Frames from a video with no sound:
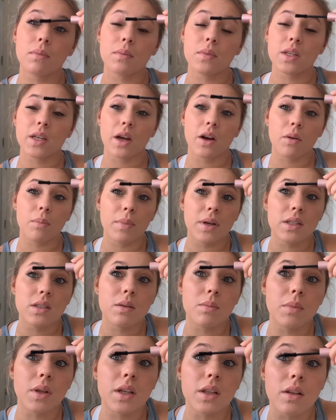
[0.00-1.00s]
See how it makes
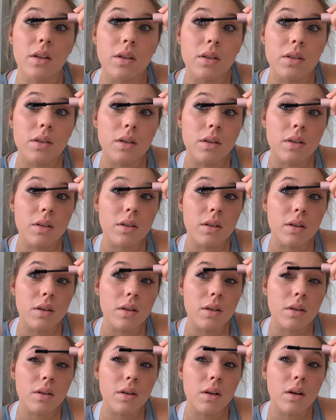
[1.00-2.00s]
them like look
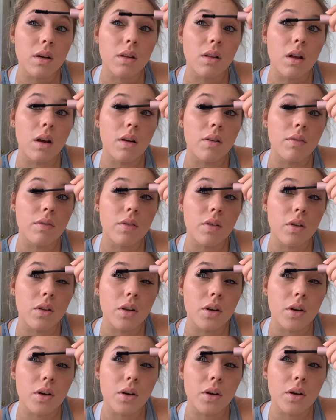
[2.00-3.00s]
a lot
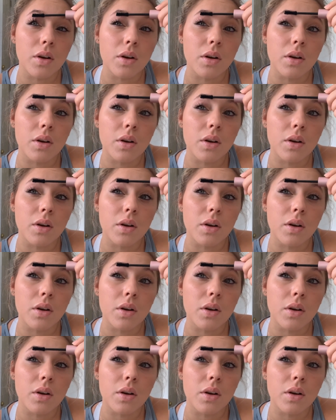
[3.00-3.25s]
fuller